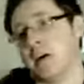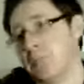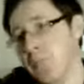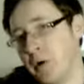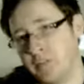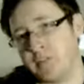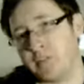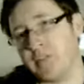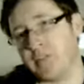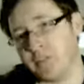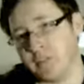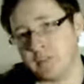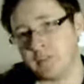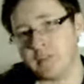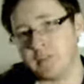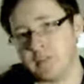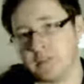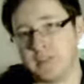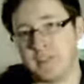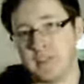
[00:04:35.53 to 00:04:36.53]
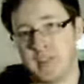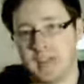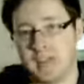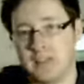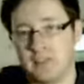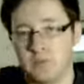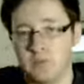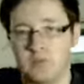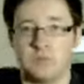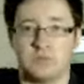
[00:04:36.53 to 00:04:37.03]
abundance of
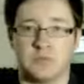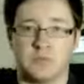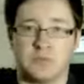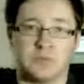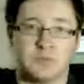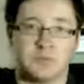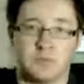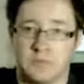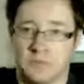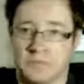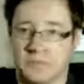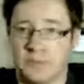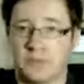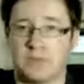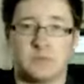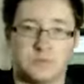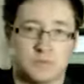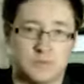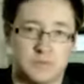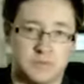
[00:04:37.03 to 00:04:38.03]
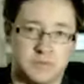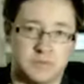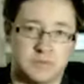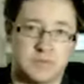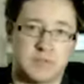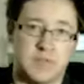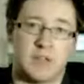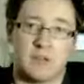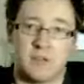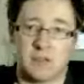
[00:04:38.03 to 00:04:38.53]
titles, of films,
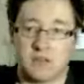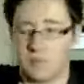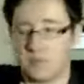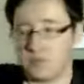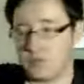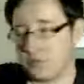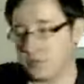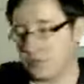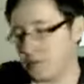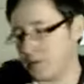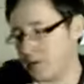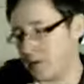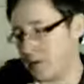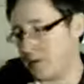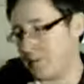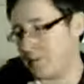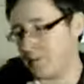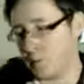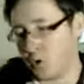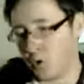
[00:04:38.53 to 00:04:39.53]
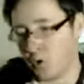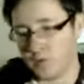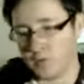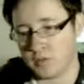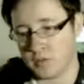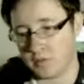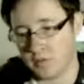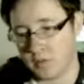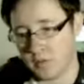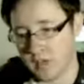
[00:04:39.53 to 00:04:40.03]
of television shows
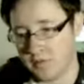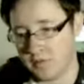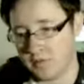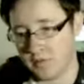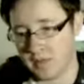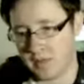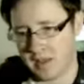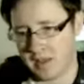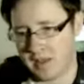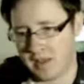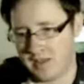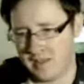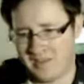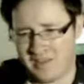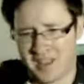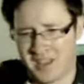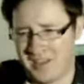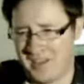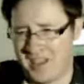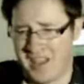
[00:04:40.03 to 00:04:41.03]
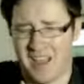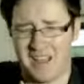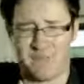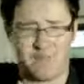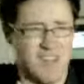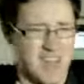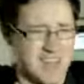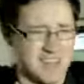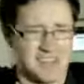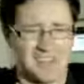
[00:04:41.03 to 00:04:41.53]
on their service. I've, I,
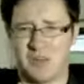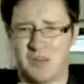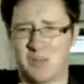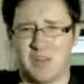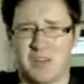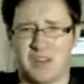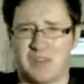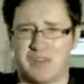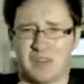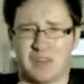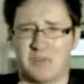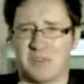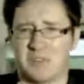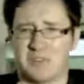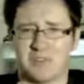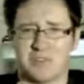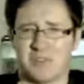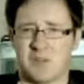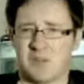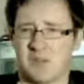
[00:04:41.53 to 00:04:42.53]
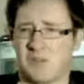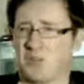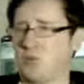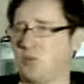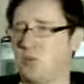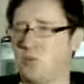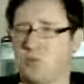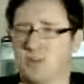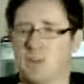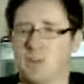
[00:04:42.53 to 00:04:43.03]
have read somewhere that it was like something
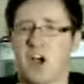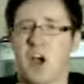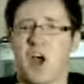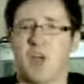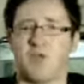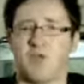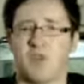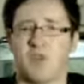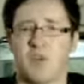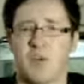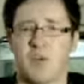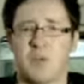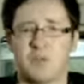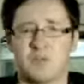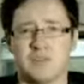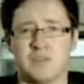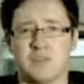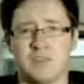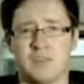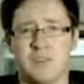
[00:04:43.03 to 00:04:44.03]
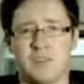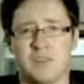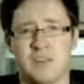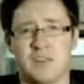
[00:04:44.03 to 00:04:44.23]
stupid like 100,000